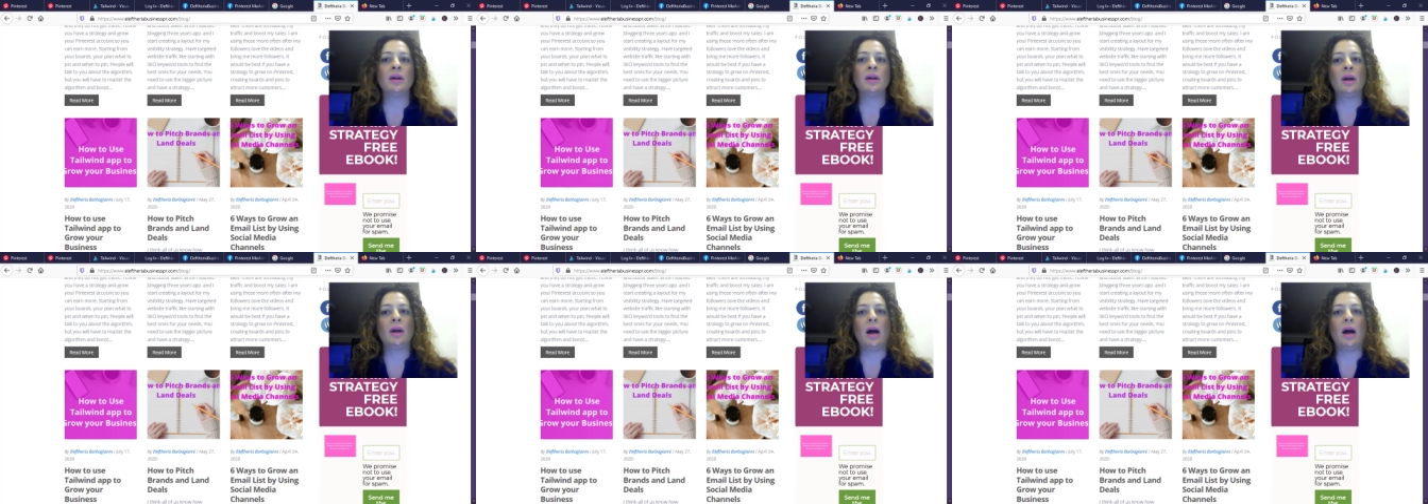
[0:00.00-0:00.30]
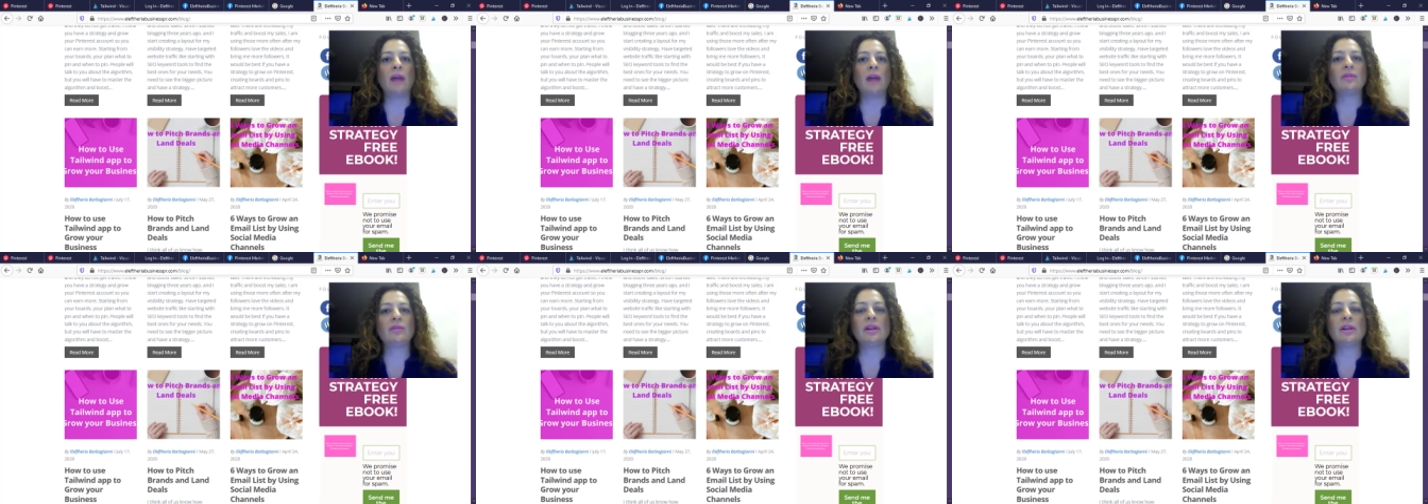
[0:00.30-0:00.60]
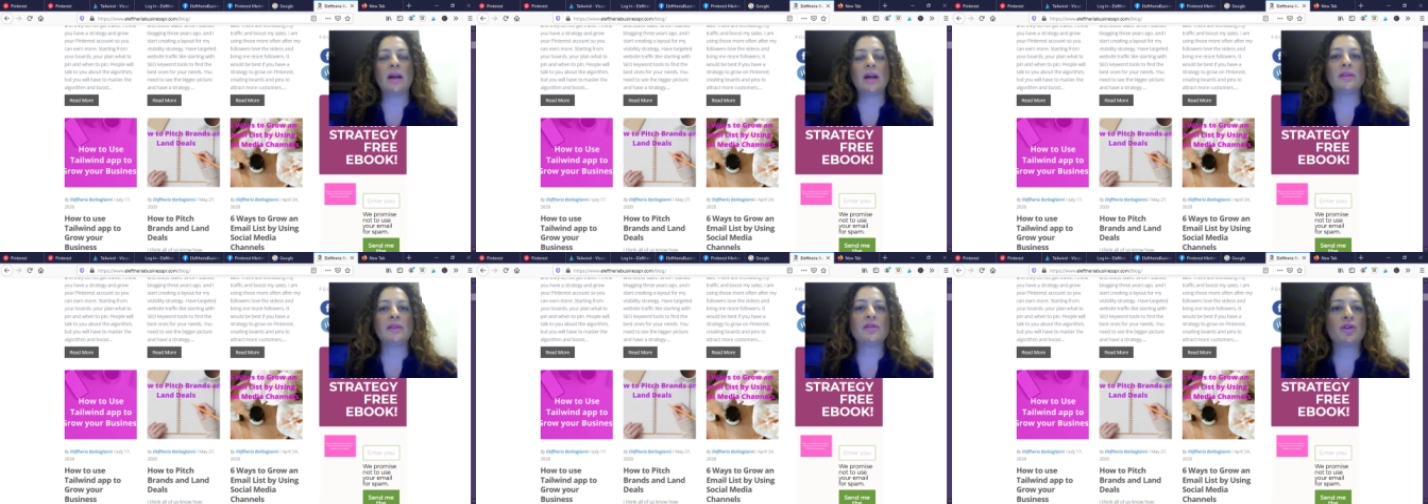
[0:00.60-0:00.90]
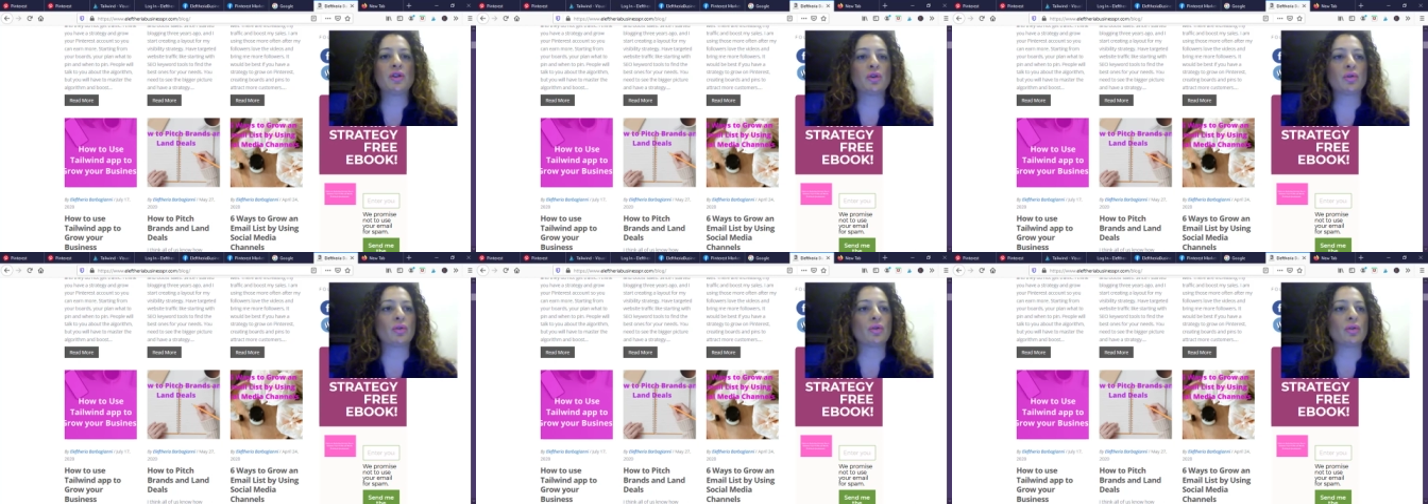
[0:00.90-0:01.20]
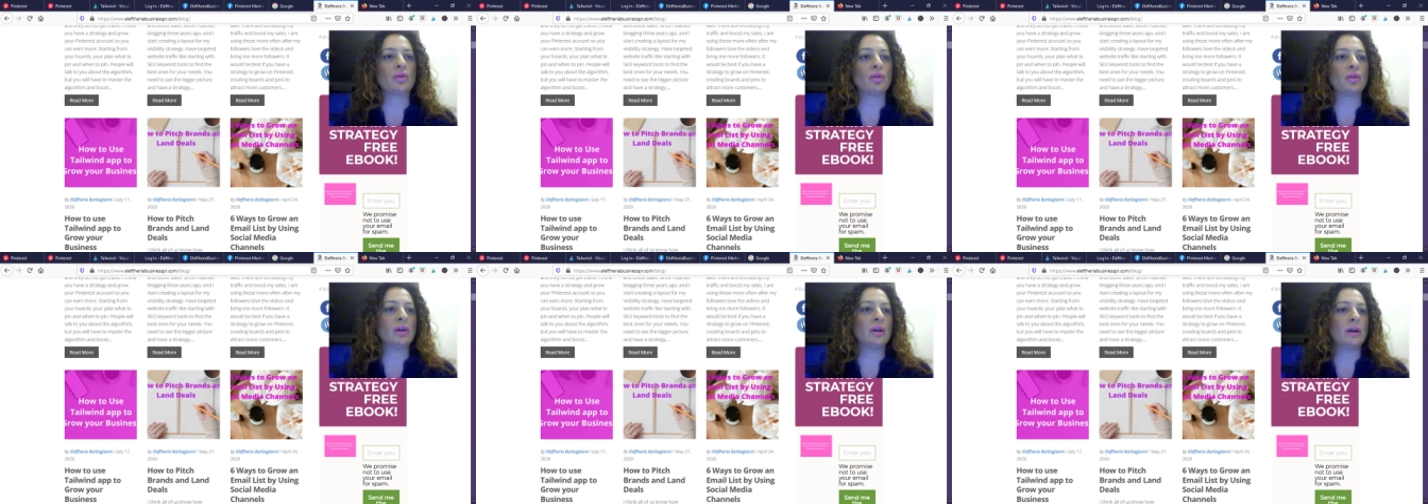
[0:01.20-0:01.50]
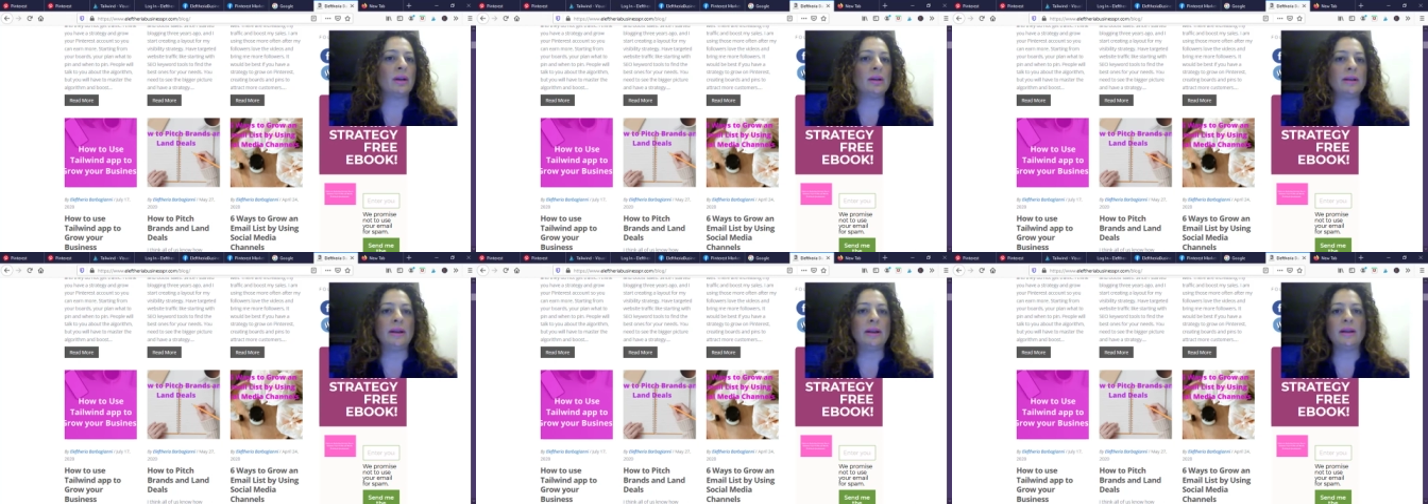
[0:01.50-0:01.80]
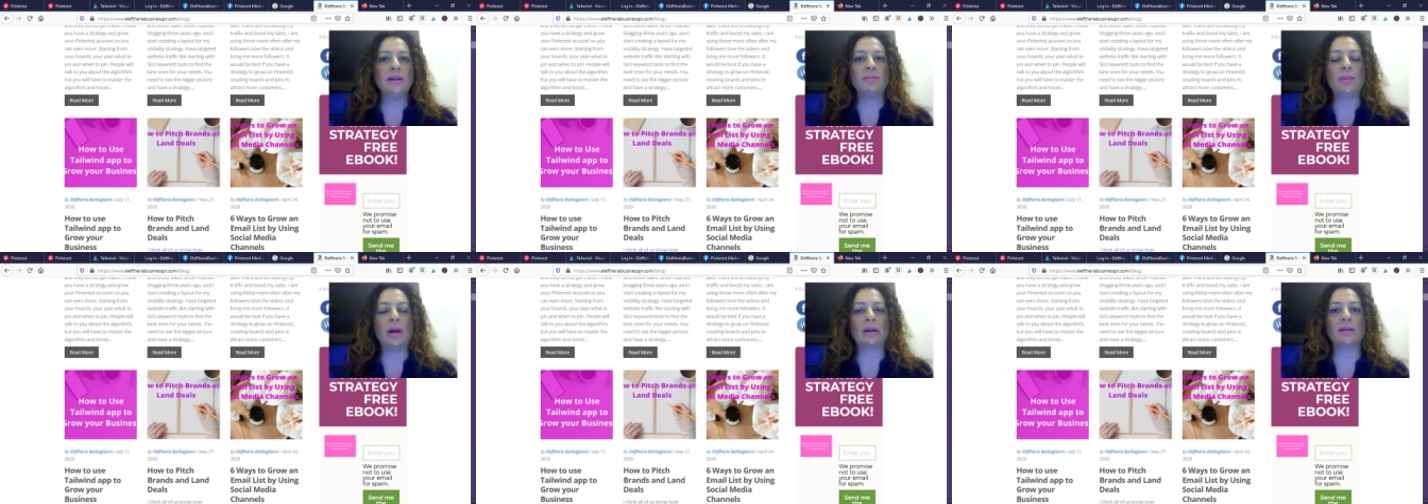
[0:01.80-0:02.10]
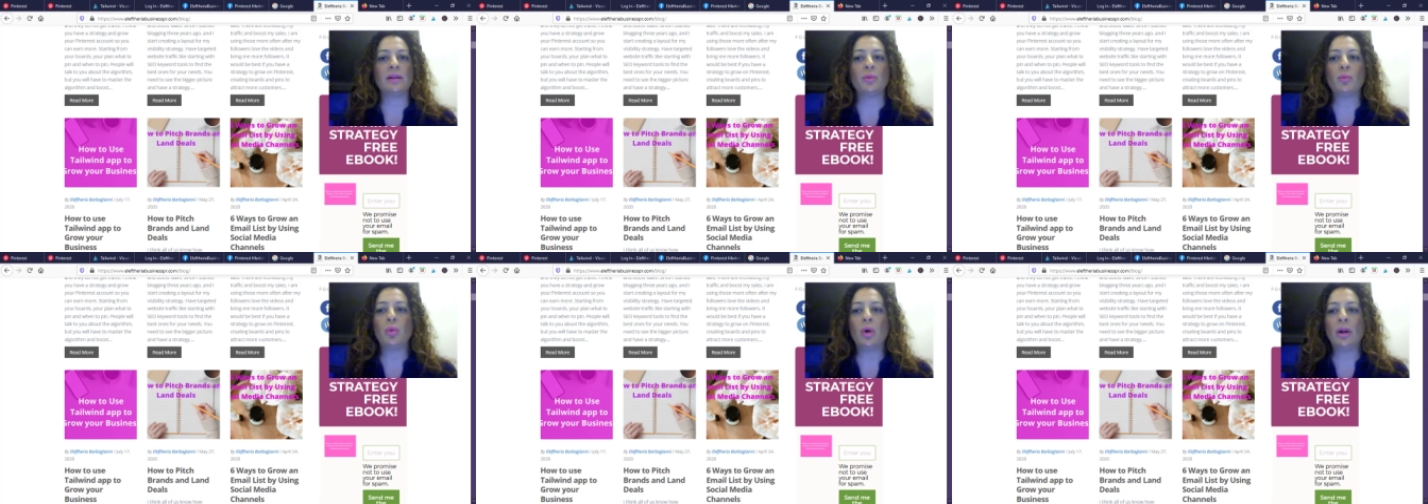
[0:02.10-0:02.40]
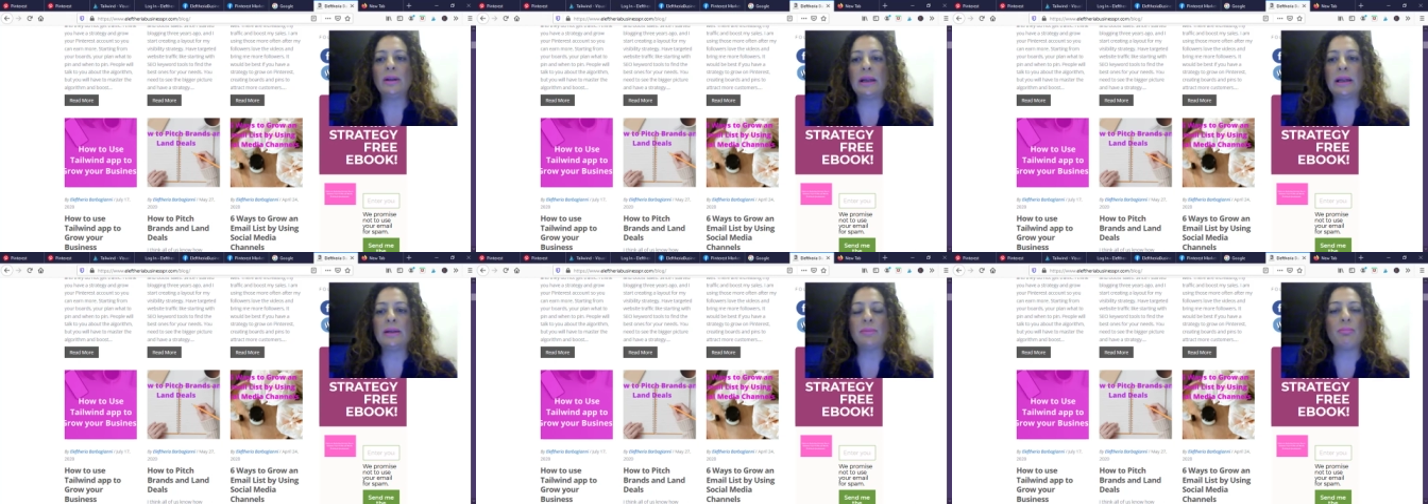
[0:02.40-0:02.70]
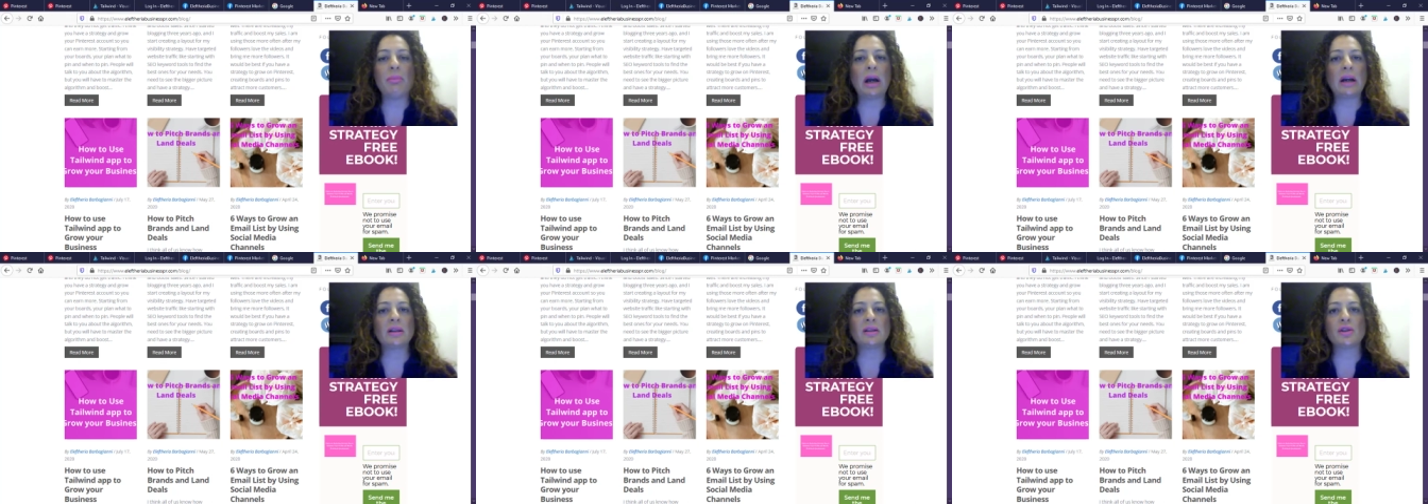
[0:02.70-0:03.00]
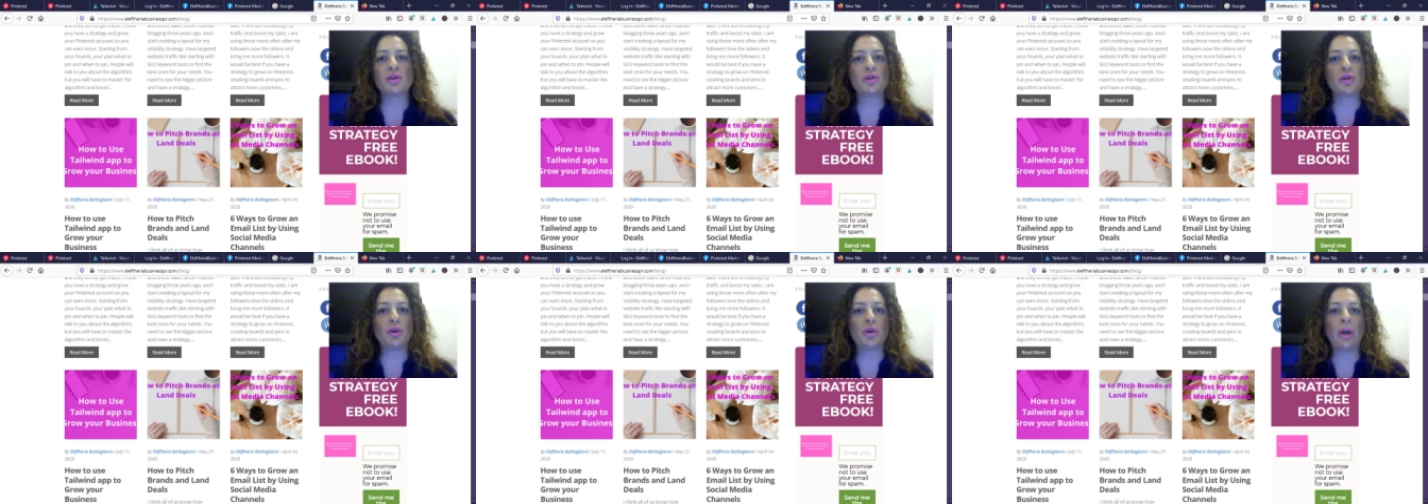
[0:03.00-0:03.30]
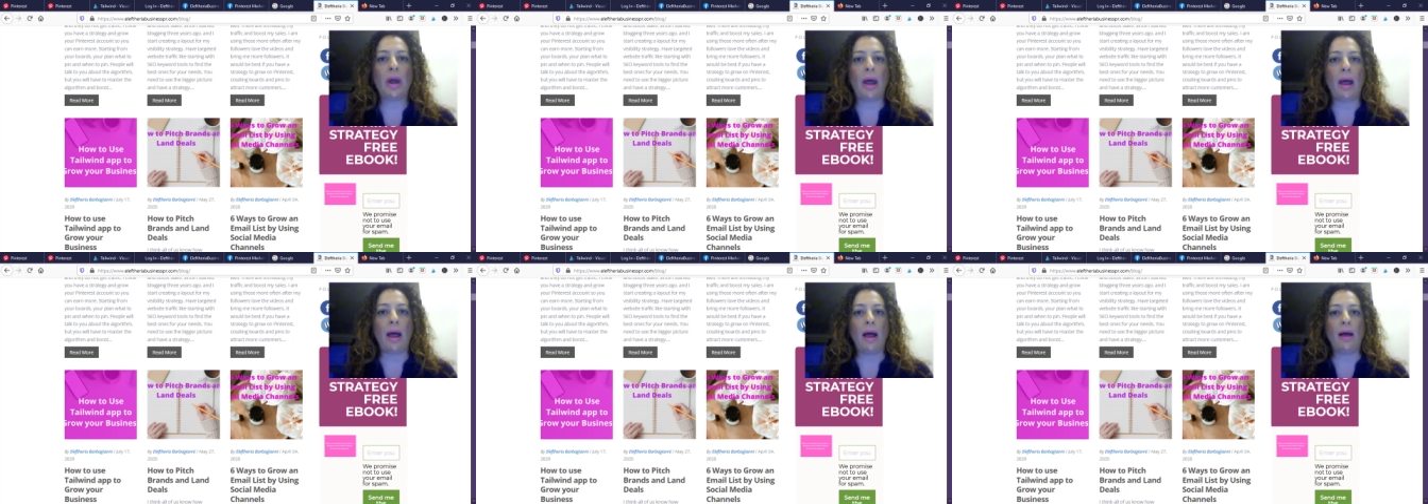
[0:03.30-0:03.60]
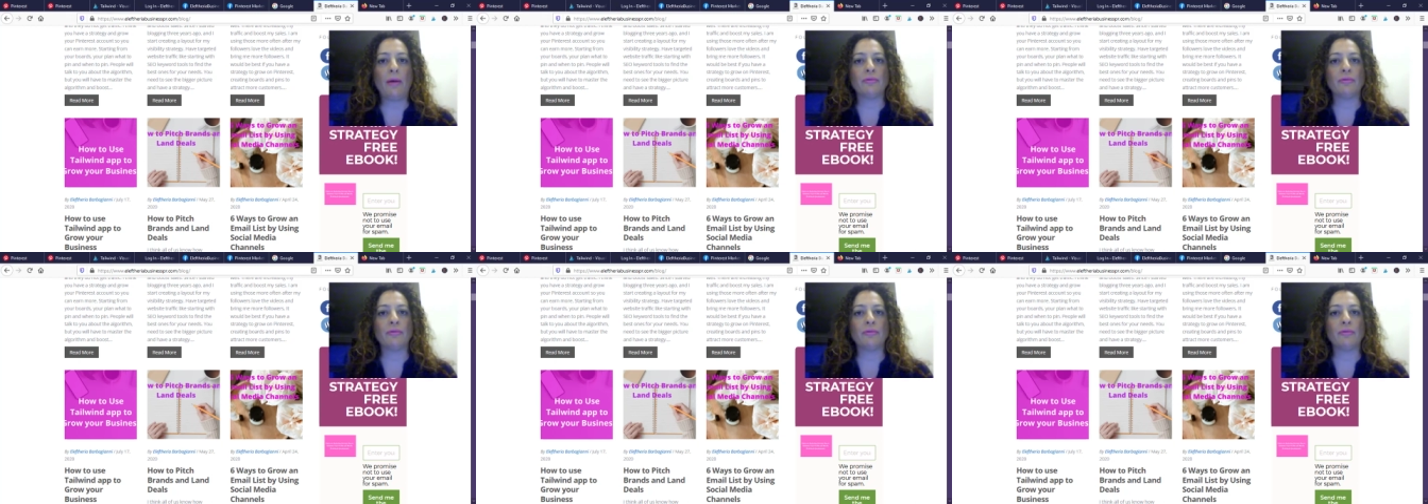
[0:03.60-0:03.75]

advertise your lead magnet. What lead magnets do you have?